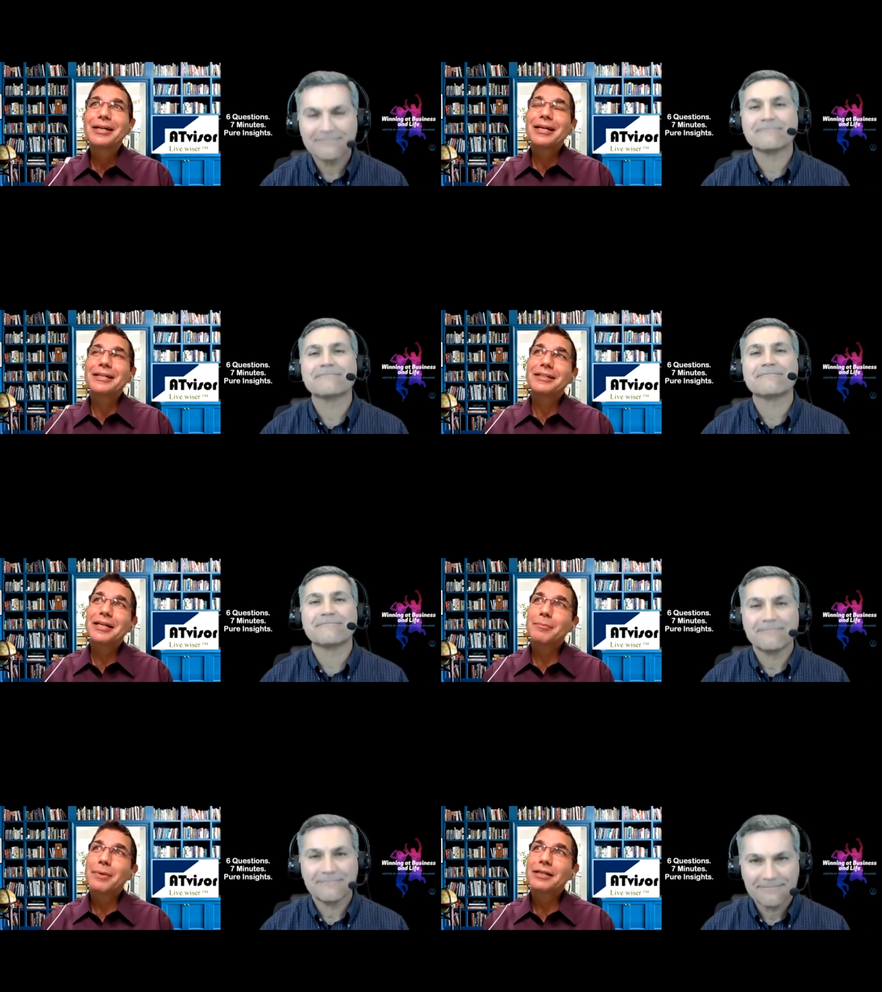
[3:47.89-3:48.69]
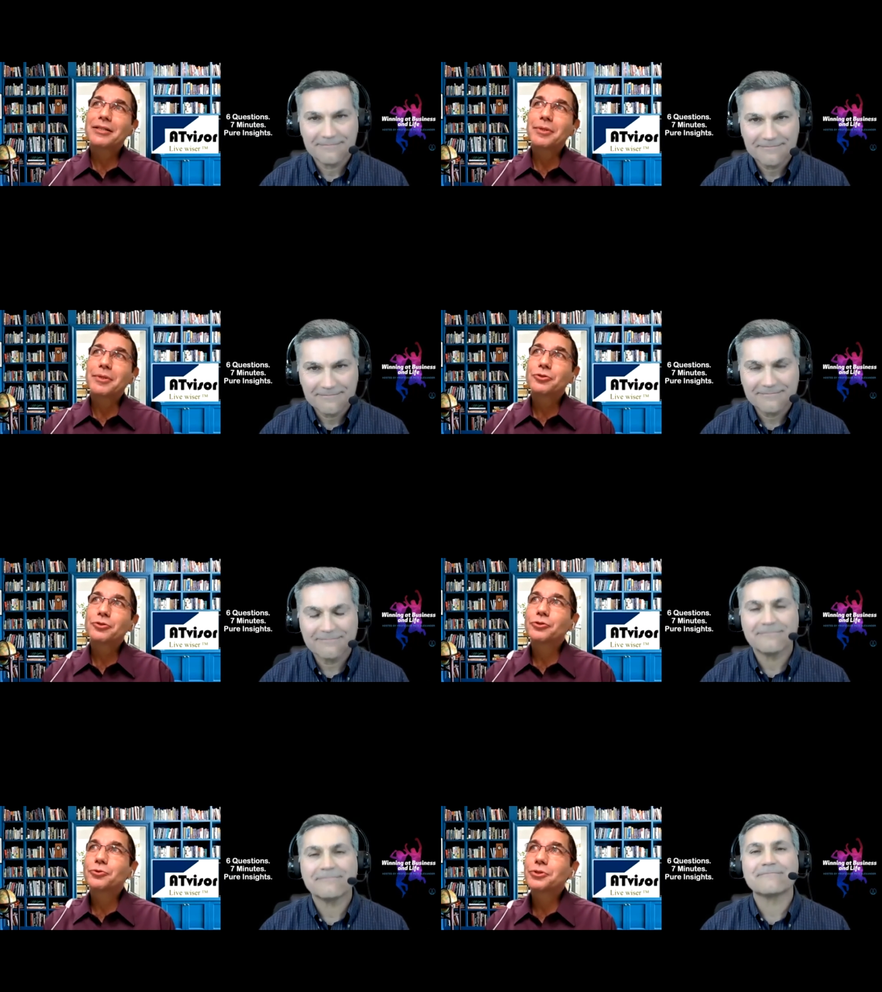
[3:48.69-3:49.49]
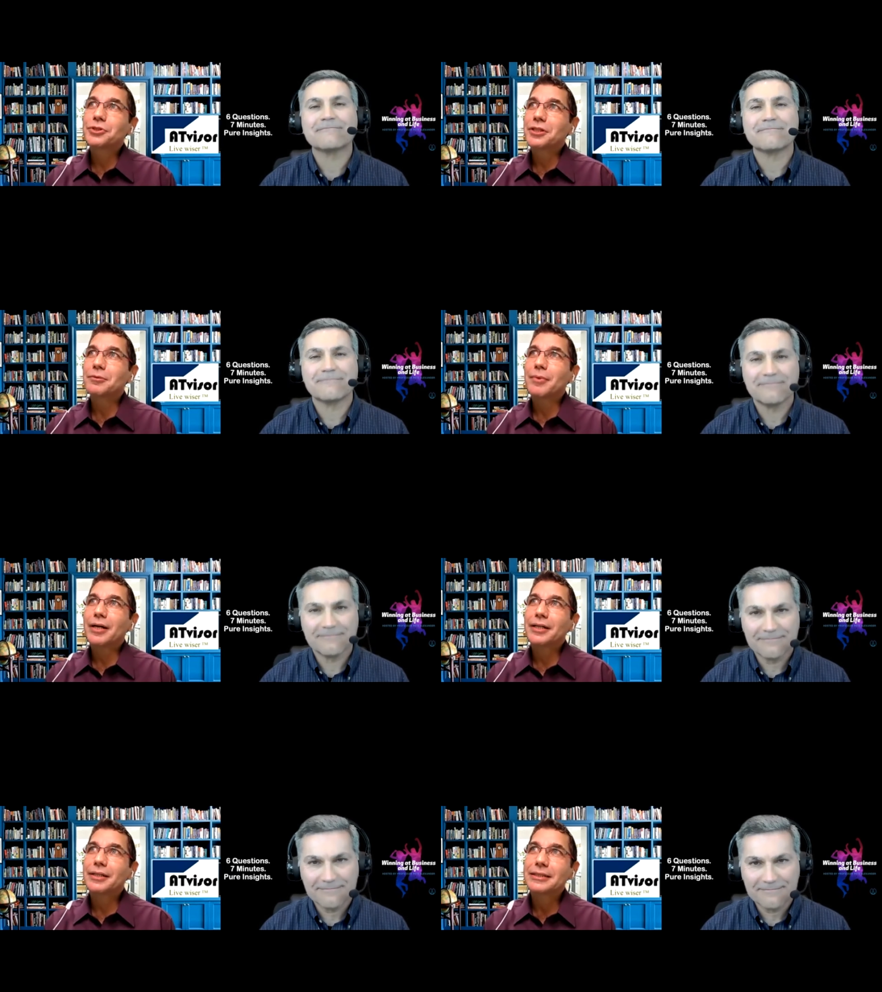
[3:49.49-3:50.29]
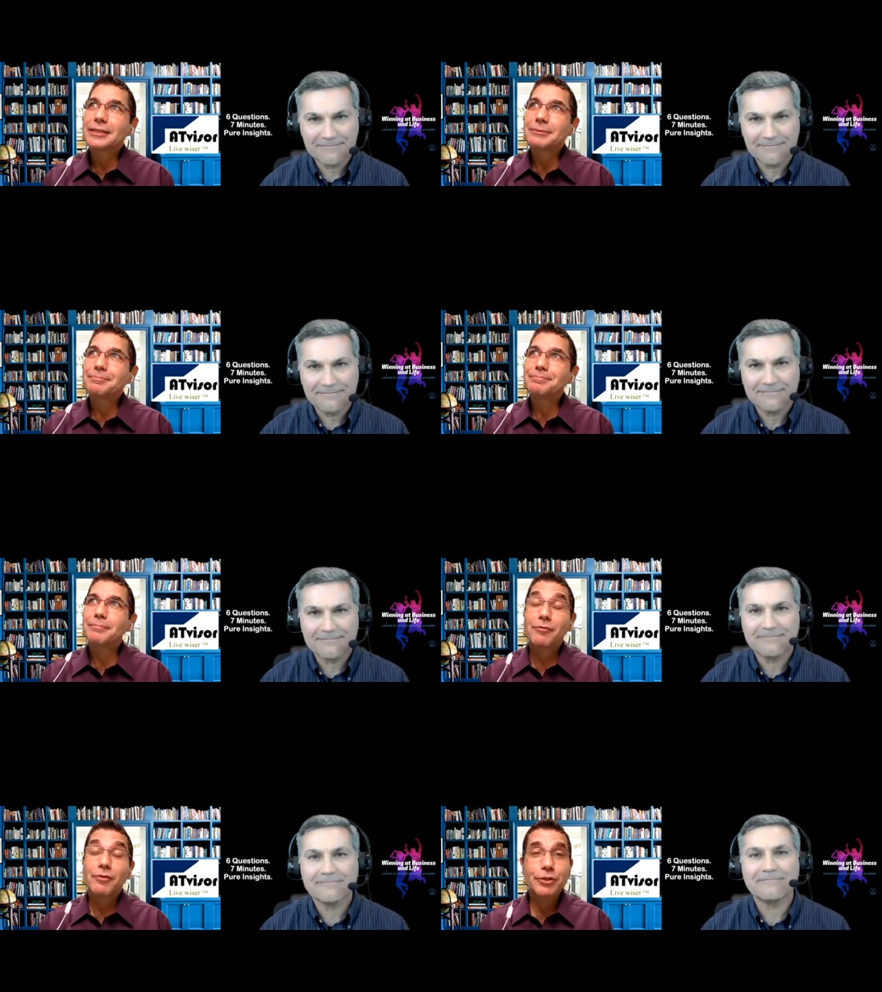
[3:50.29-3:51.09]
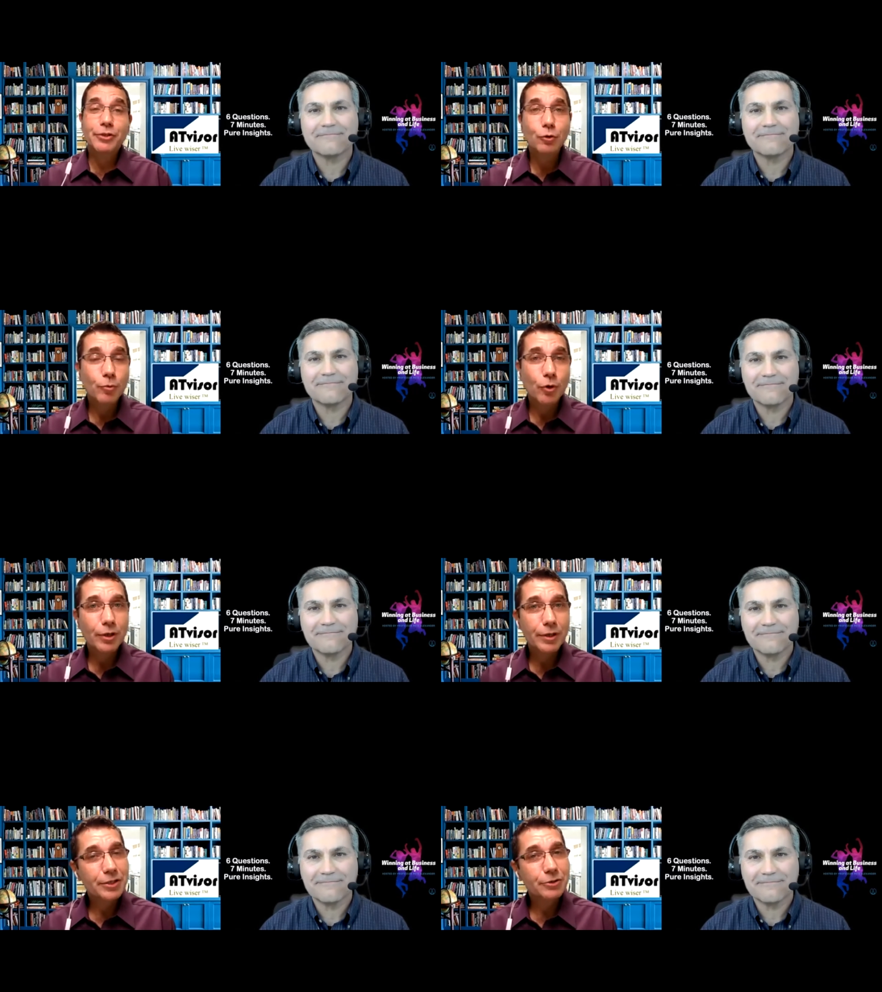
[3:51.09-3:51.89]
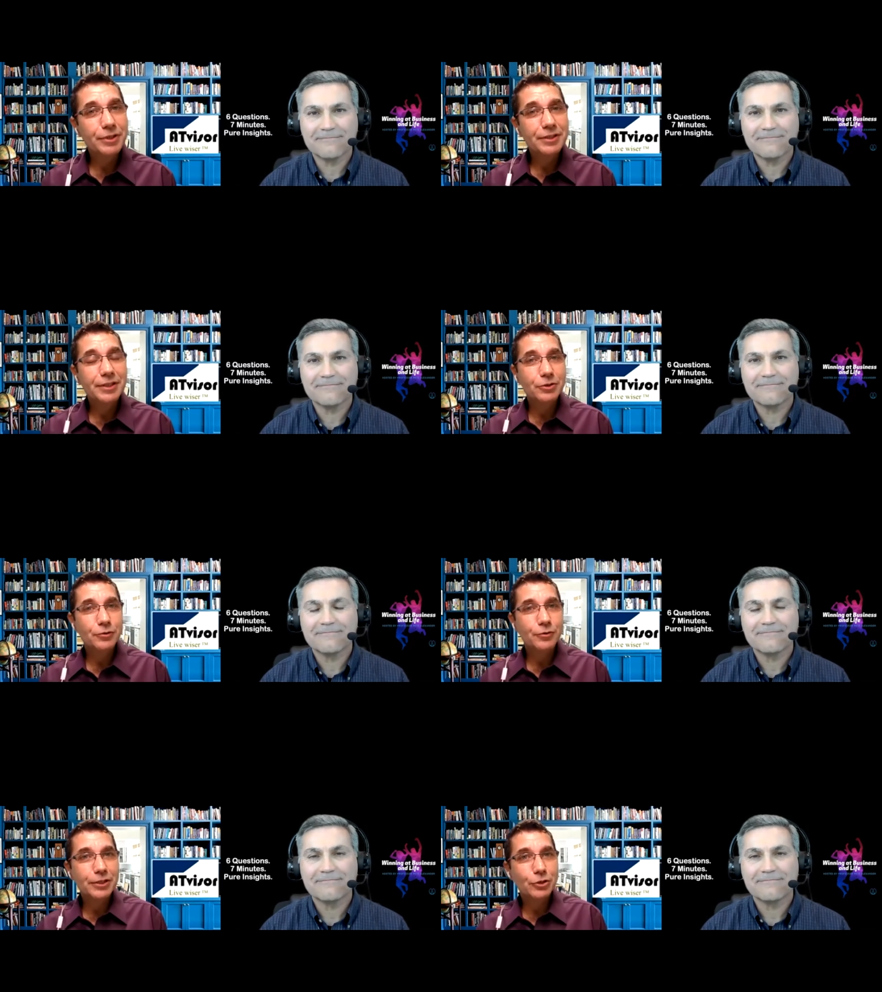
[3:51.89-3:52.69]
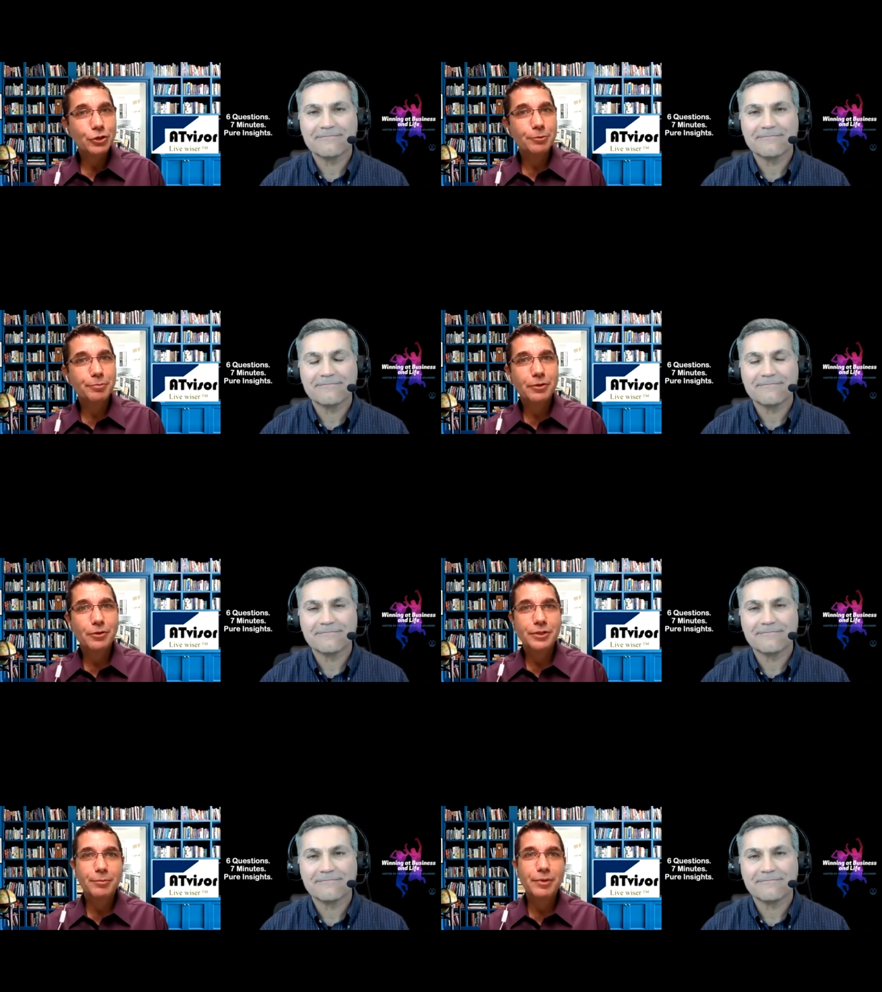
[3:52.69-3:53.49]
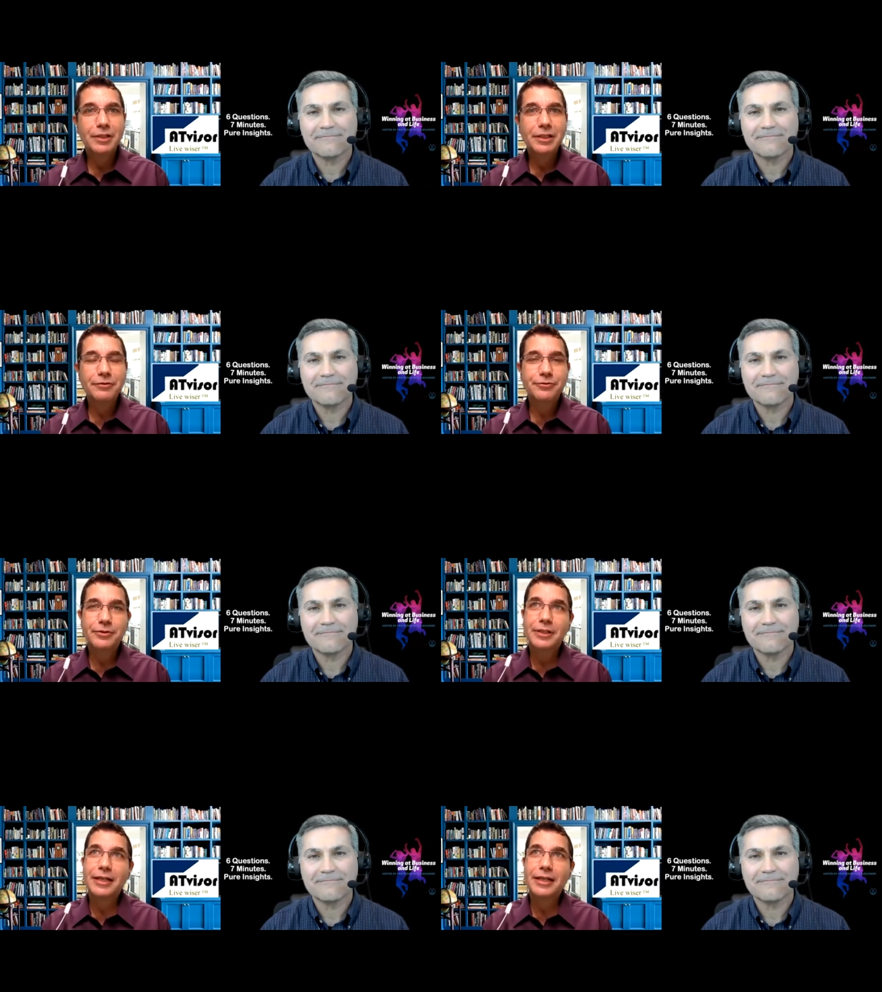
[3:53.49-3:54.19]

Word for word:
Speaker 1: And then I might introduce in my um, my very own model the three C's of leadership because I believe uh,